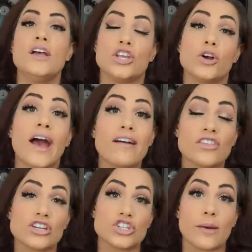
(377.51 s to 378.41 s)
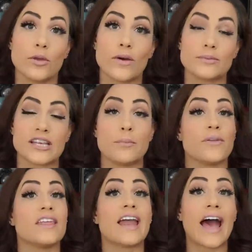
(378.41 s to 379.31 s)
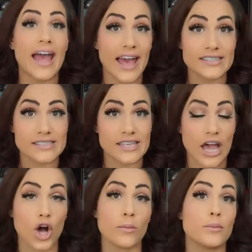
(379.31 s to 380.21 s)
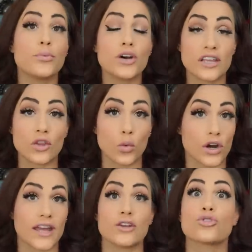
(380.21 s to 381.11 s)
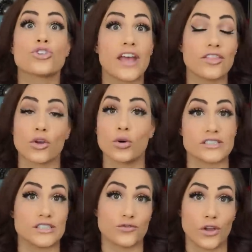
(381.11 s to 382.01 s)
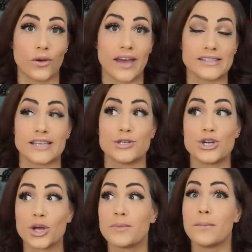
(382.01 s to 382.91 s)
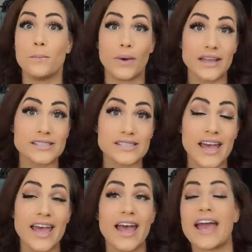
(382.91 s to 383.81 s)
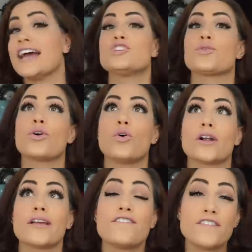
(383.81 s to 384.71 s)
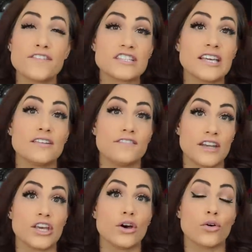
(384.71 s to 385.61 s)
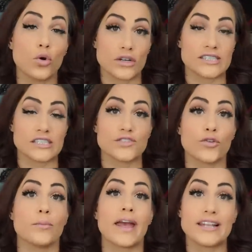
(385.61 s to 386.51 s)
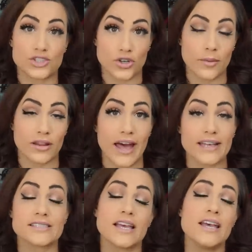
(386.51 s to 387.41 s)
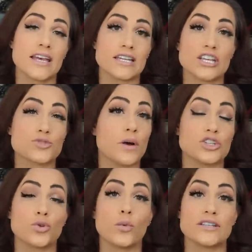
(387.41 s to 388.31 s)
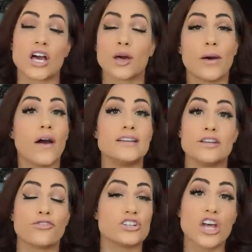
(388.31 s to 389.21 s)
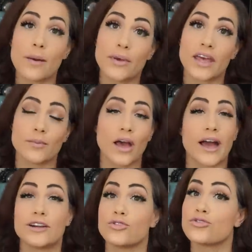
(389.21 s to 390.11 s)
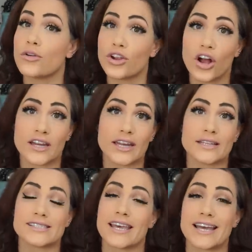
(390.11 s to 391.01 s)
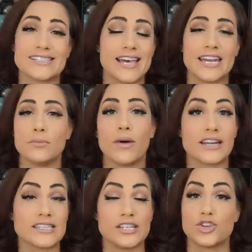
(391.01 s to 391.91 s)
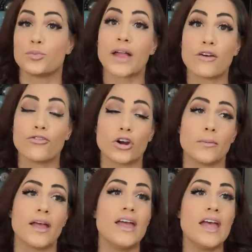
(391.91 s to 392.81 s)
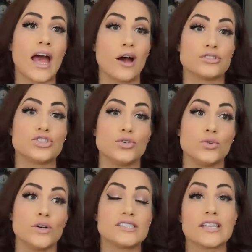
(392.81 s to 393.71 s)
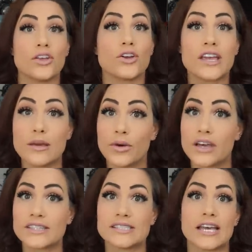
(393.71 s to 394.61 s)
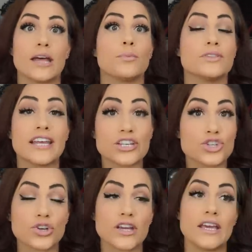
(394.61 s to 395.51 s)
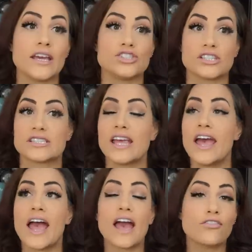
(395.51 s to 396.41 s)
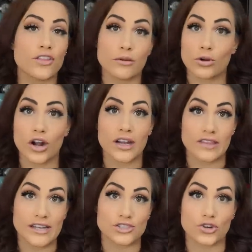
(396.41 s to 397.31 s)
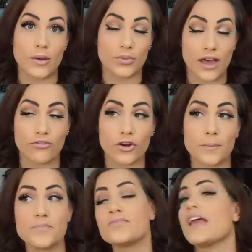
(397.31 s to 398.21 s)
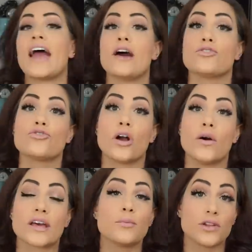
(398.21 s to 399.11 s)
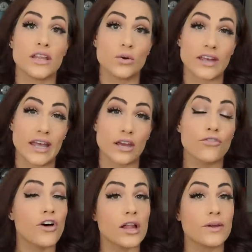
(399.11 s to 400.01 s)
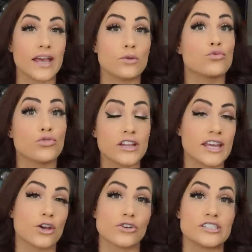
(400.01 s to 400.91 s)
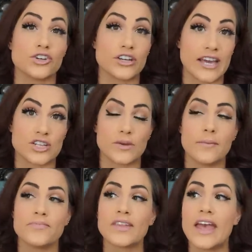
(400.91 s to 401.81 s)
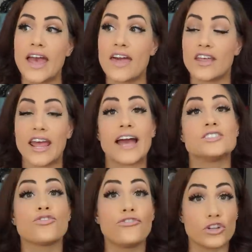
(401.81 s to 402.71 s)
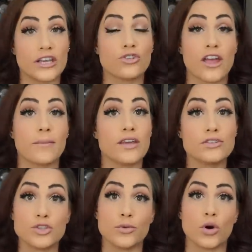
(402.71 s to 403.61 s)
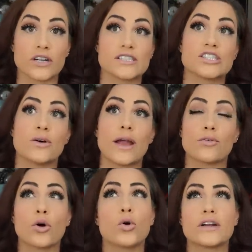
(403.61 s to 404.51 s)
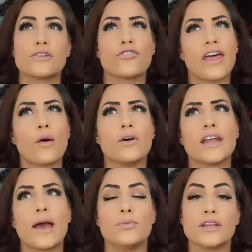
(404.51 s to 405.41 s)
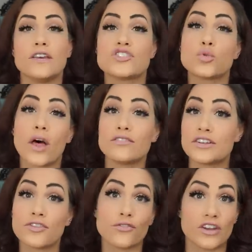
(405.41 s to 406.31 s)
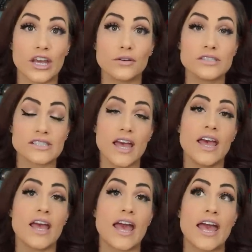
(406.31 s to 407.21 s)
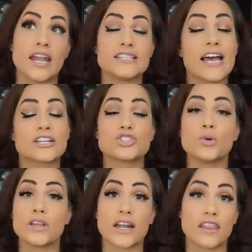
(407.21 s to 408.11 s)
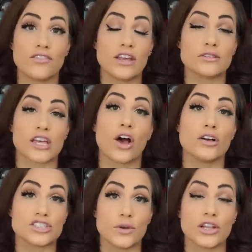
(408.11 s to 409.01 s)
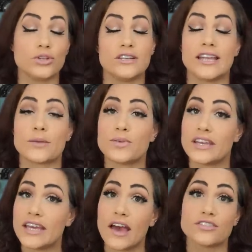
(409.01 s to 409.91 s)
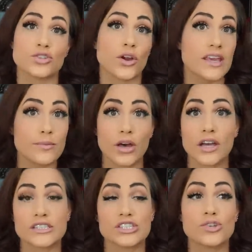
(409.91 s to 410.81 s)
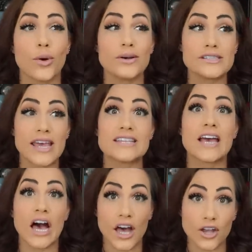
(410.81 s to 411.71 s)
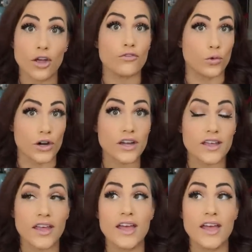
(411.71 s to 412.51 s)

you know, have the Kajabi website, but then I had to sit at home and put in the work and create the courses for you guys. It took me months. I had to record 15 video courses for my Instagram class. In each module, we talk about a different topic, about how to grow your audience, like I said, and monetize your platform, how to sell your ebooks, set up Linktree, and just everything regarding the Instagram platform, how to grow a completely organic following and really increase your engagement. And then I had to fully create my YouTube course. So I recorded for that one, I believe 12 different videos and attached to a lot of the videos, I also included like PDFs or eBooks. So it was a ton of work.